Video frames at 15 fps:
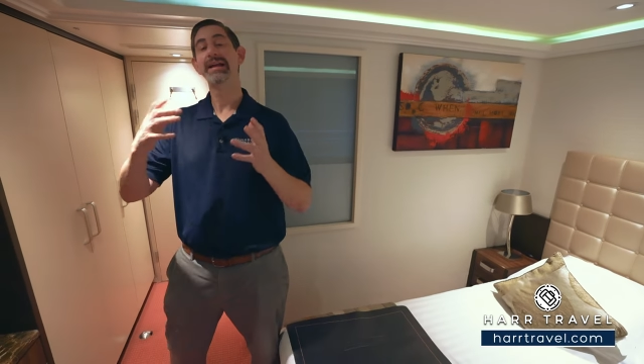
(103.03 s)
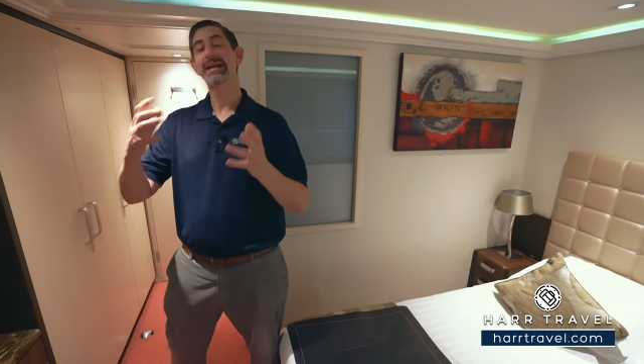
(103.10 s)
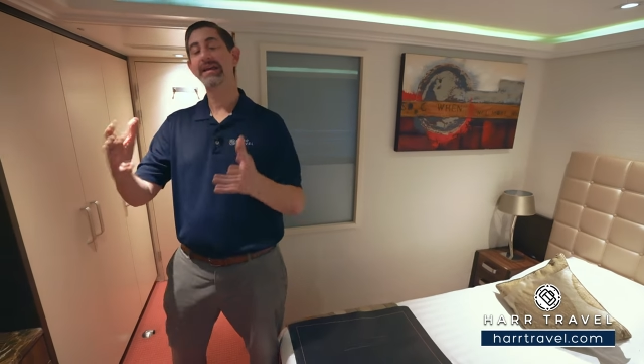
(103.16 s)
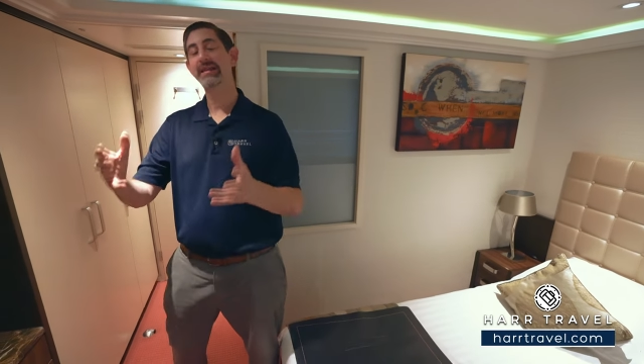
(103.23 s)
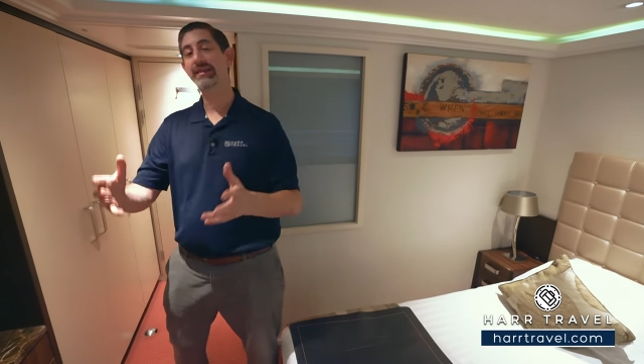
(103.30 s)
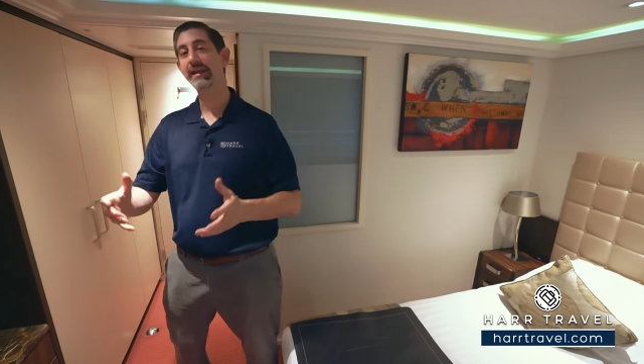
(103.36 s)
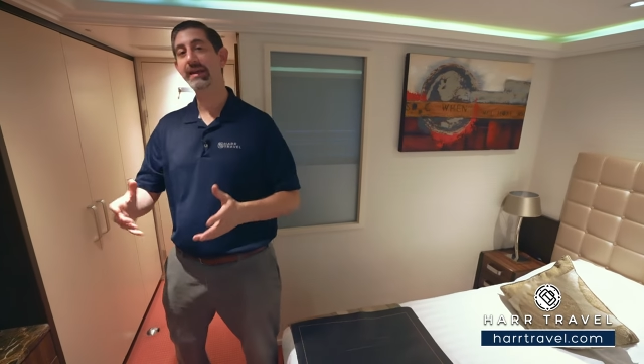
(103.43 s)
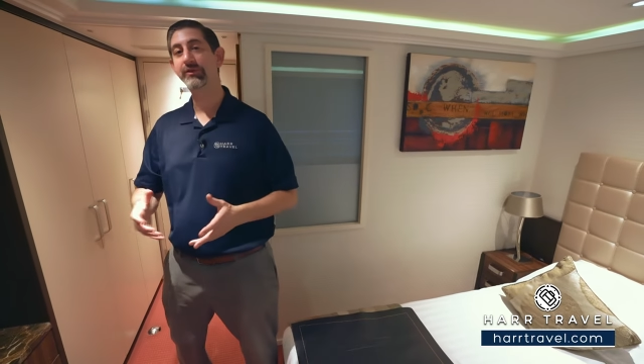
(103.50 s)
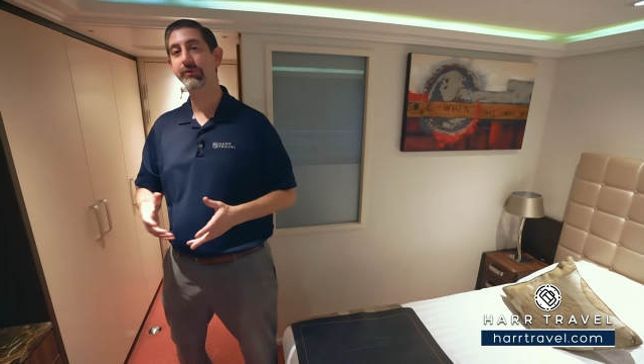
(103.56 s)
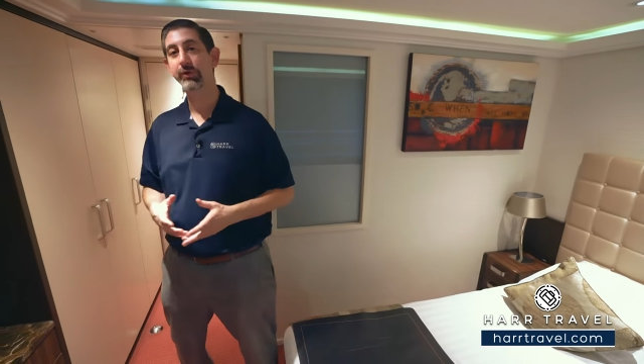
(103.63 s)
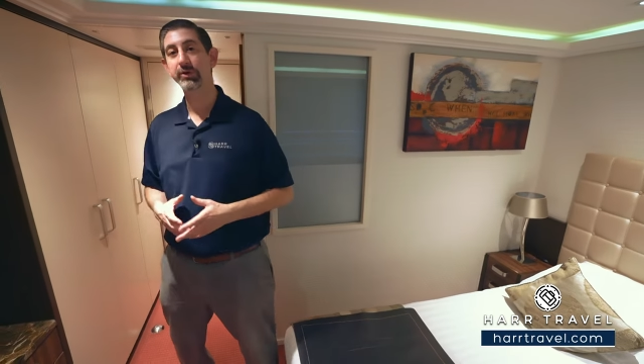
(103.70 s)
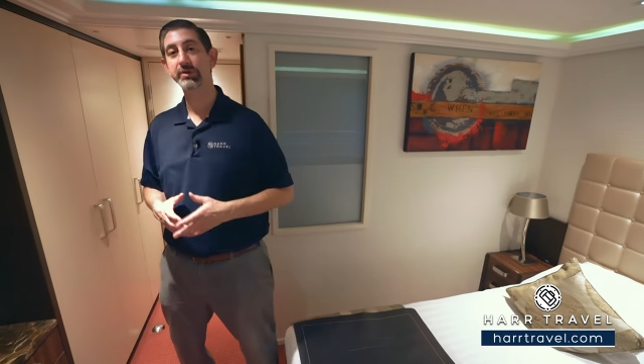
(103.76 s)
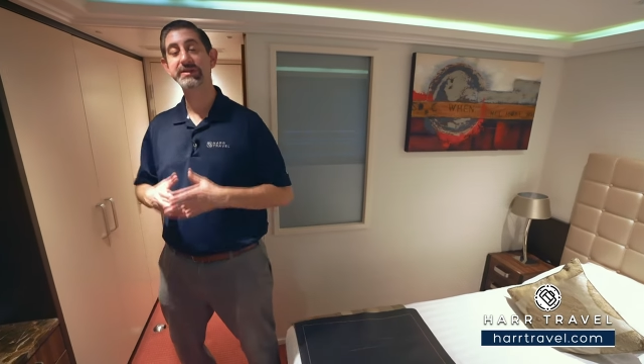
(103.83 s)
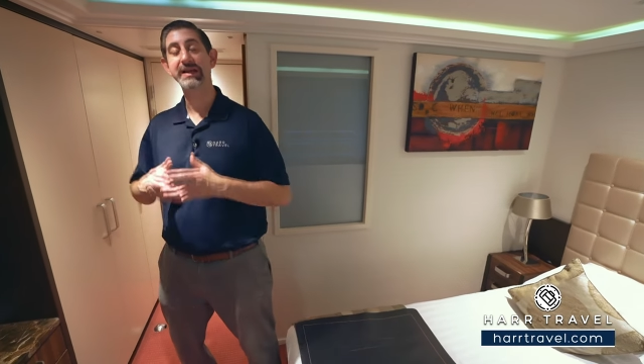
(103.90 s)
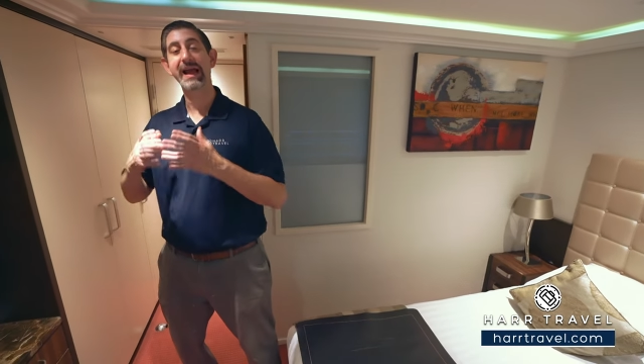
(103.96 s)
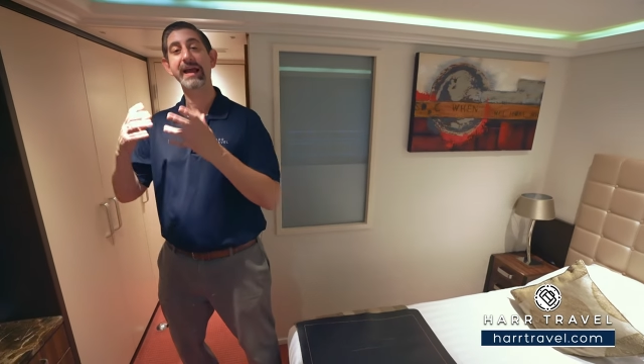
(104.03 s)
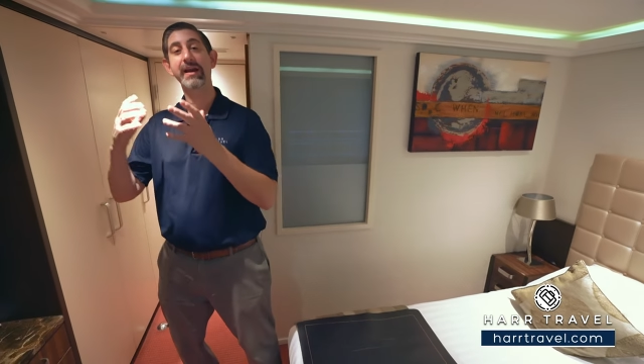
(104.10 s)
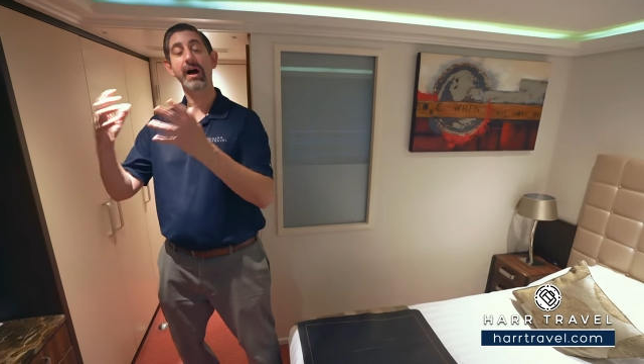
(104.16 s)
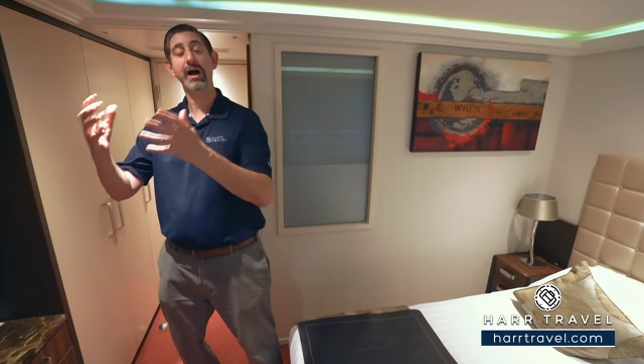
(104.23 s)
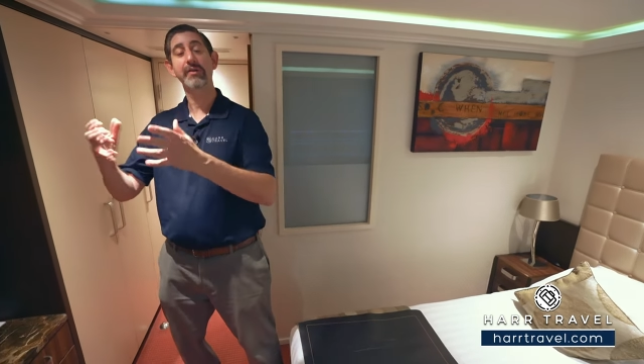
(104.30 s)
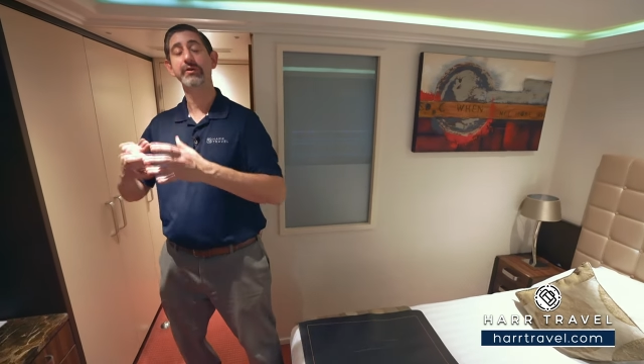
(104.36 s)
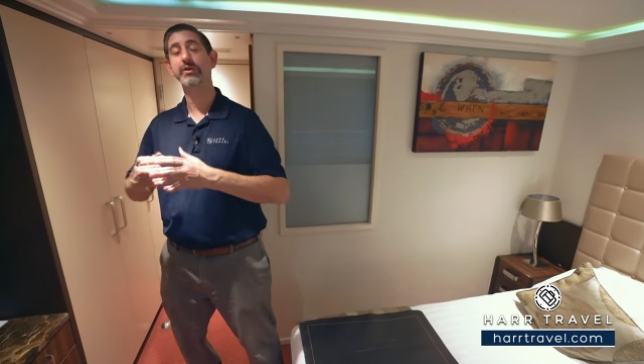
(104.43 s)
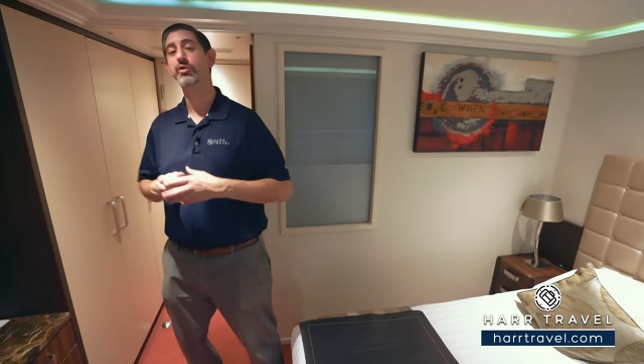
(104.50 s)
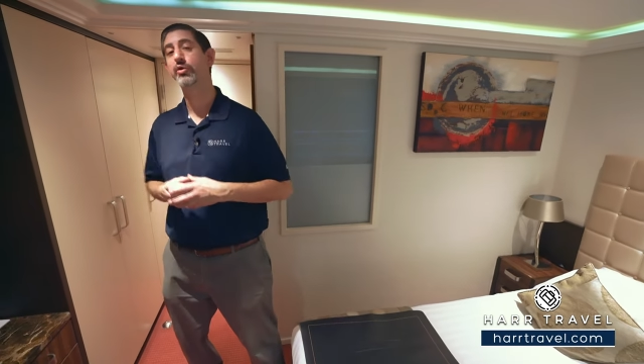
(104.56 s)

cathedrals, and other